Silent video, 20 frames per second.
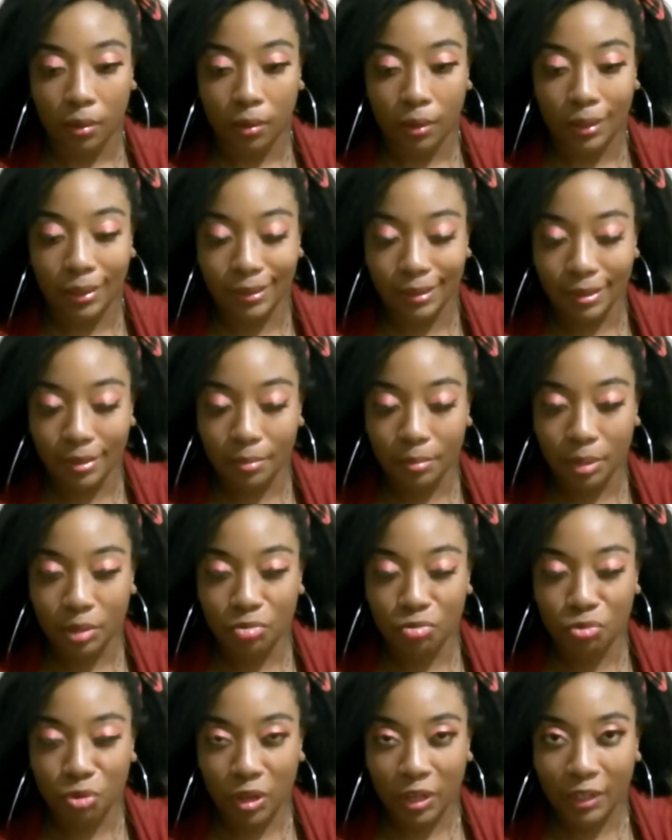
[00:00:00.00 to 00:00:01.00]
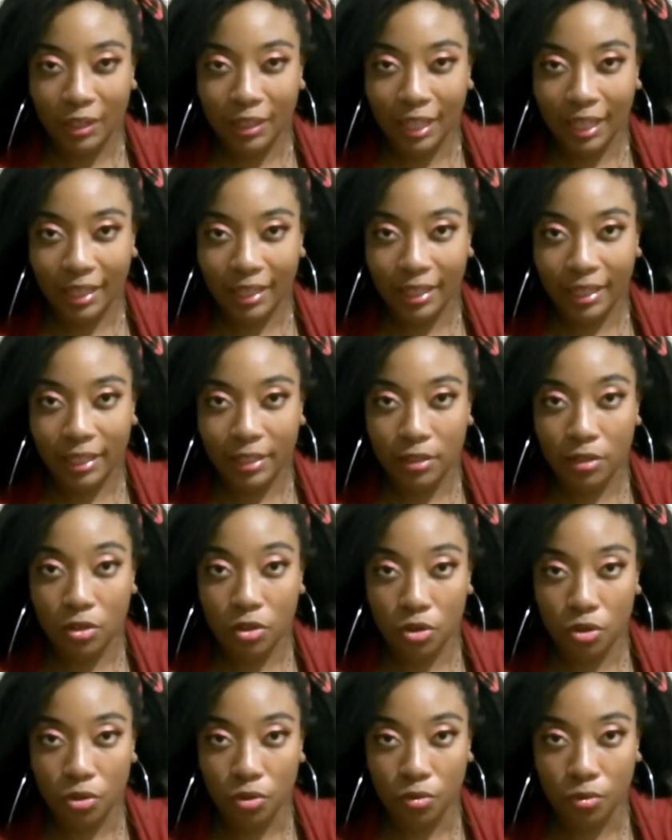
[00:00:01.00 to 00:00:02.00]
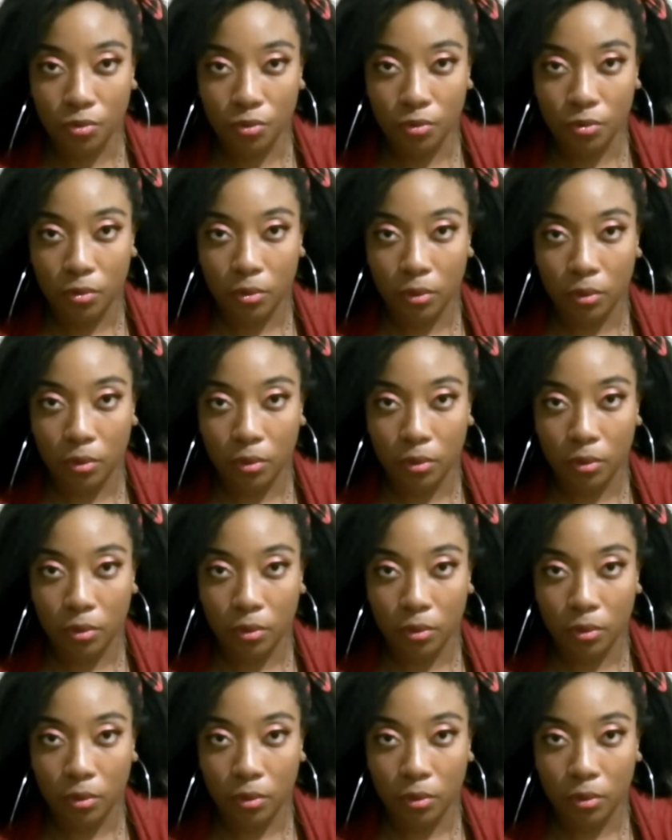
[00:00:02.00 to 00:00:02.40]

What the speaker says: He simply read that day's news.